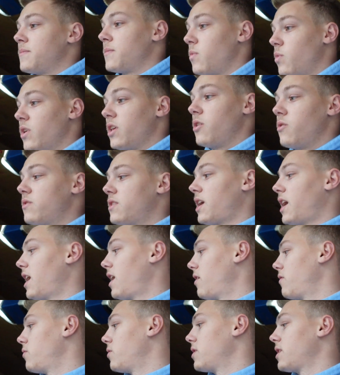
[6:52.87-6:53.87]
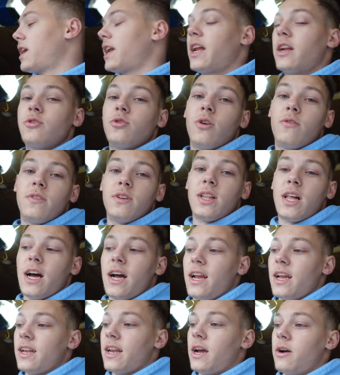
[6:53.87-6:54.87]
We used to have one that I drove a lot,
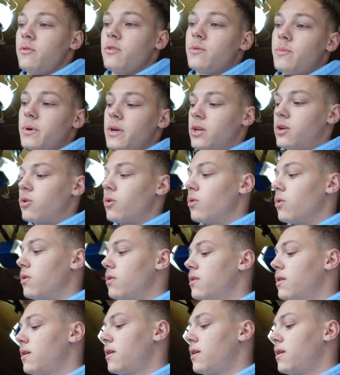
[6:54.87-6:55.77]
and that was pretty cool.